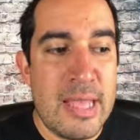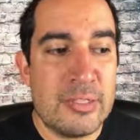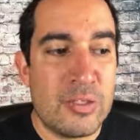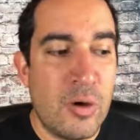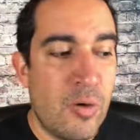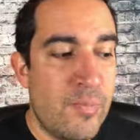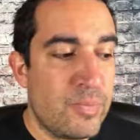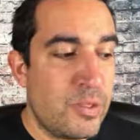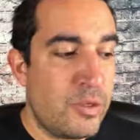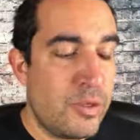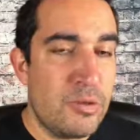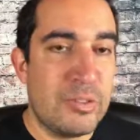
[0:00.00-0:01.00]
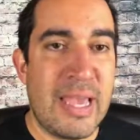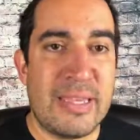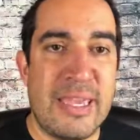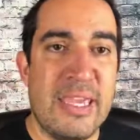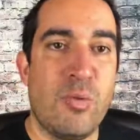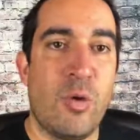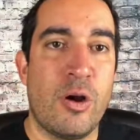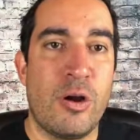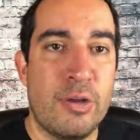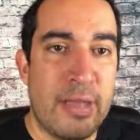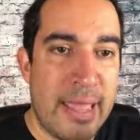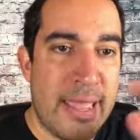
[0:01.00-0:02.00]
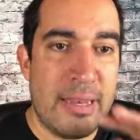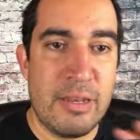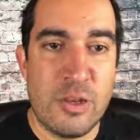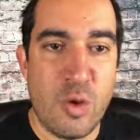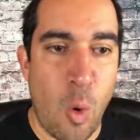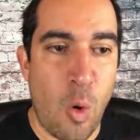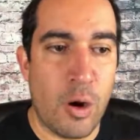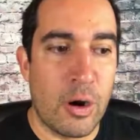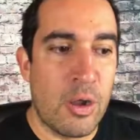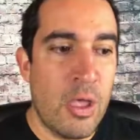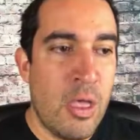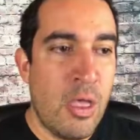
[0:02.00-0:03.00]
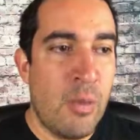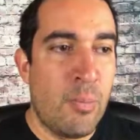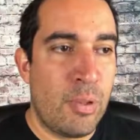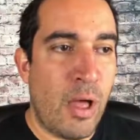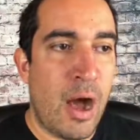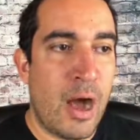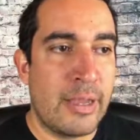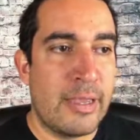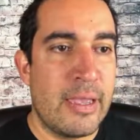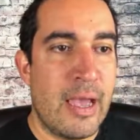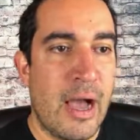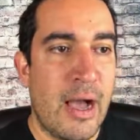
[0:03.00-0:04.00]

And so you use that keyword in your blog